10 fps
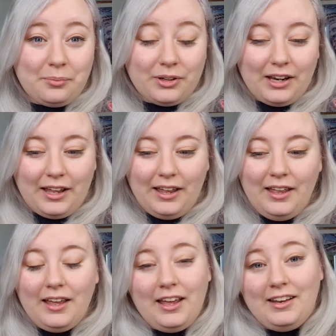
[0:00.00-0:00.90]
Butler
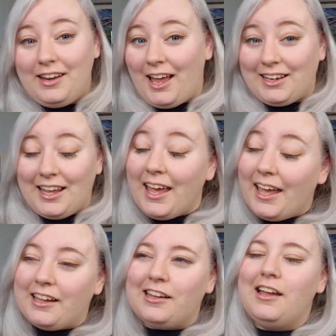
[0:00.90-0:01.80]
and Nan
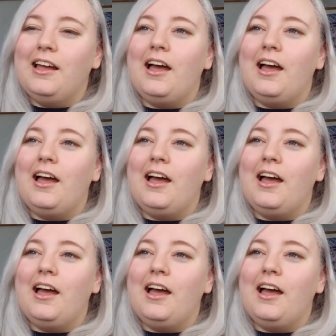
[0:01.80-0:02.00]
King.